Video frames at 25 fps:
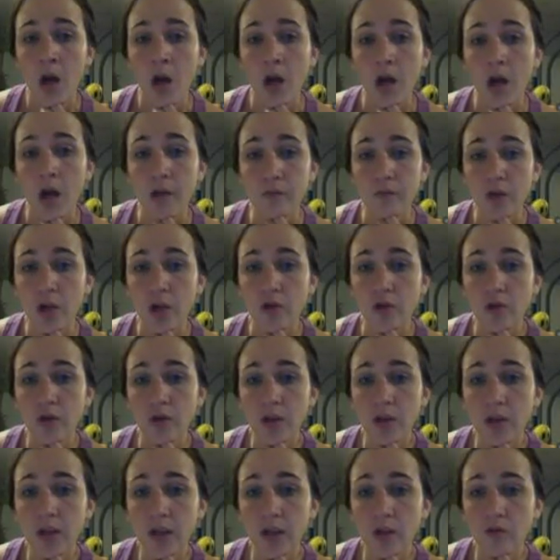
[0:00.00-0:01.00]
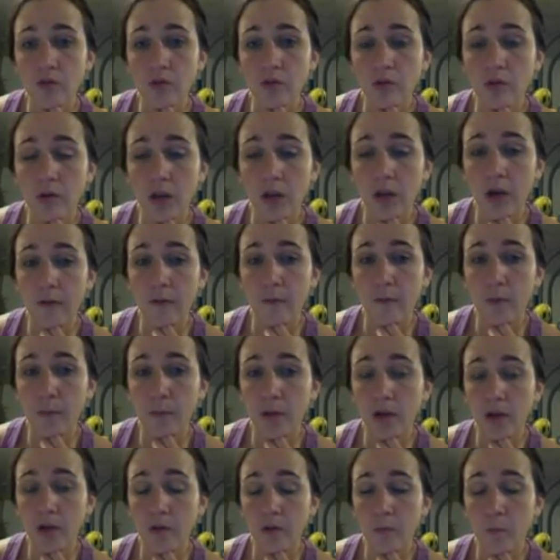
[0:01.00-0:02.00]
I'm changing the schedule to allow for
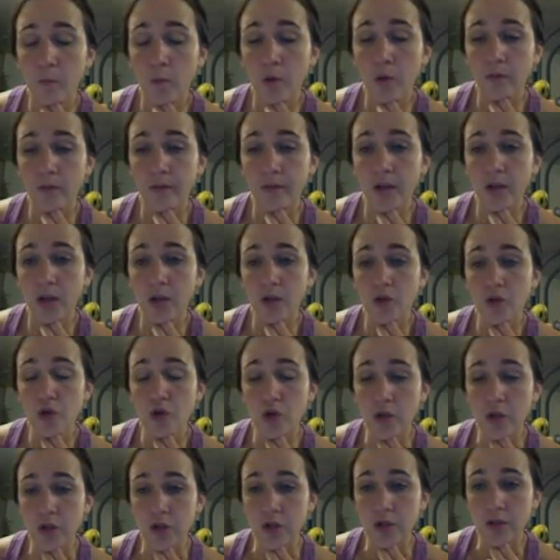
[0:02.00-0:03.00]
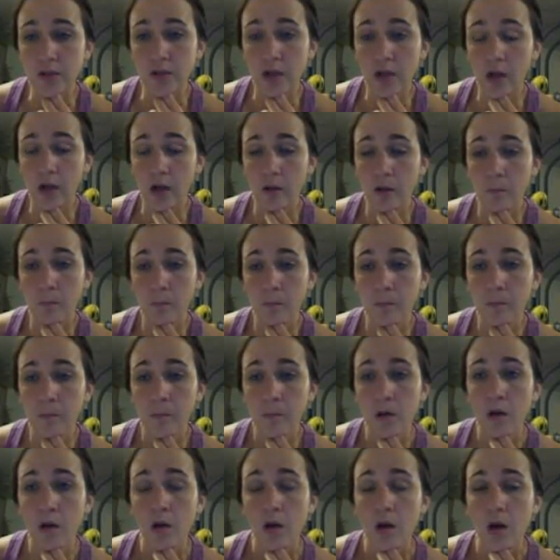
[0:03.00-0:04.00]
more reading instruction time.
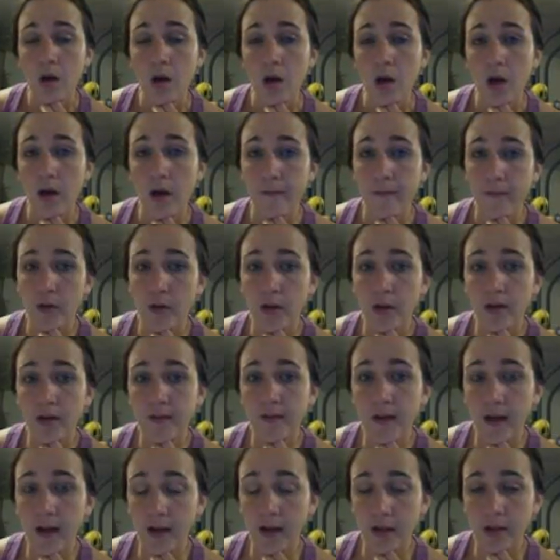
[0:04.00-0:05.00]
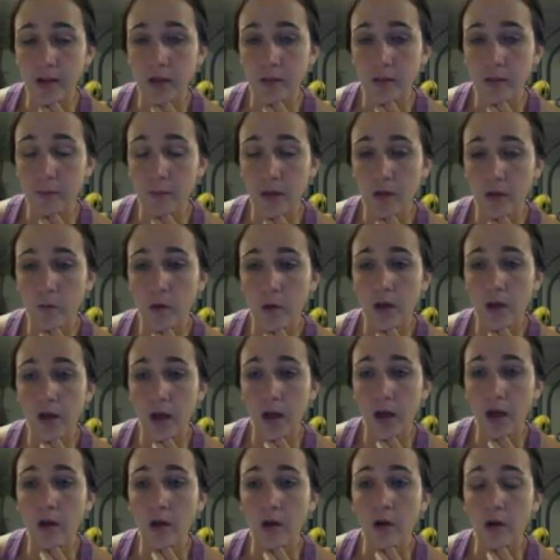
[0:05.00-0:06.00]
I feel like that is a big one,
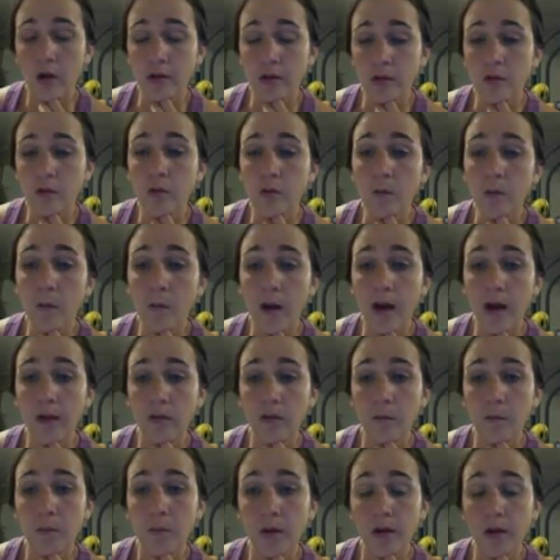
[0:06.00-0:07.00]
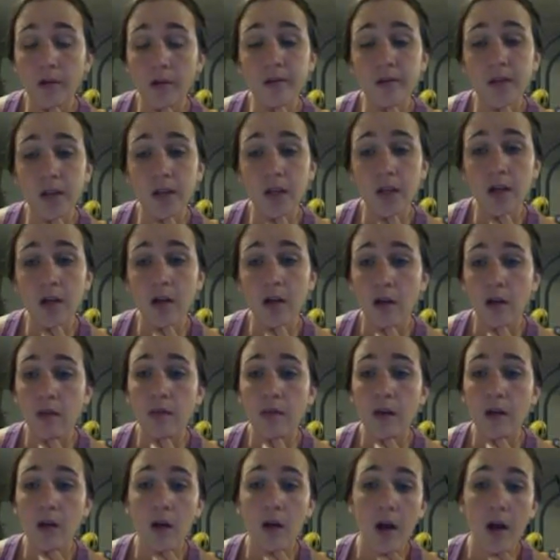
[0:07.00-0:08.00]
and also to add the PLC in
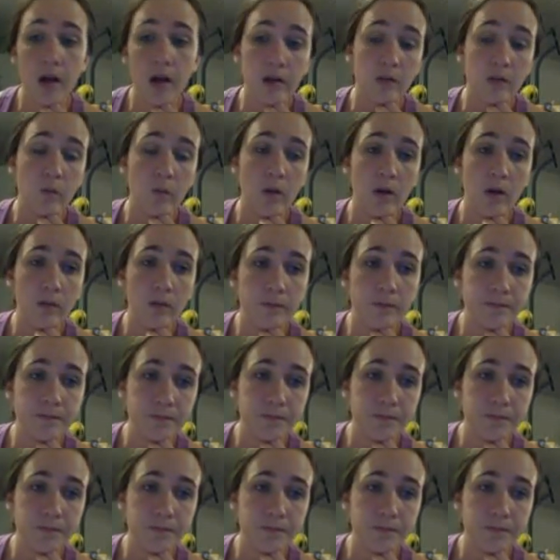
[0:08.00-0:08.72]
there as well.